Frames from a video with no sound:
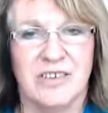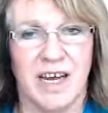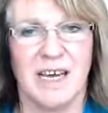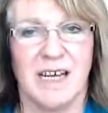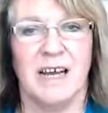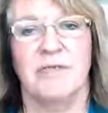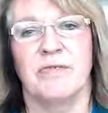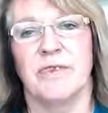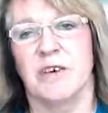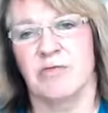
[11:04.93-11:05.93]
check it
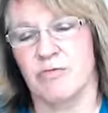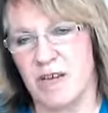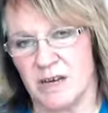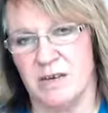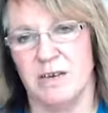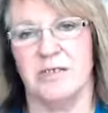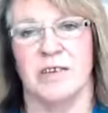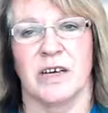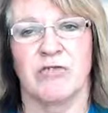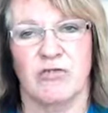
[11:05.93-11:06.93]
out first,
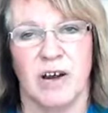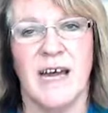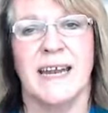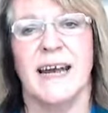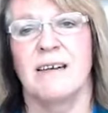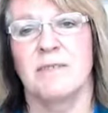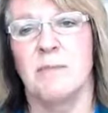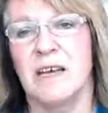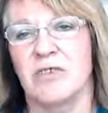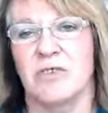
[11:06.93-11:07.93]
rehearse it, try it out and
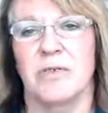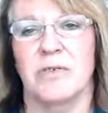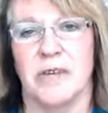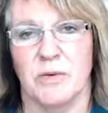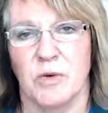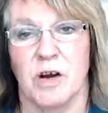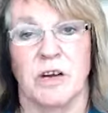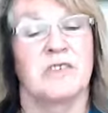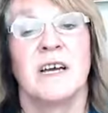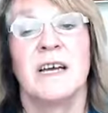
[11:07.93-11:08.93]
make sure that it
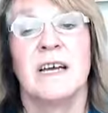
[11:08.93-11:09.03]
works.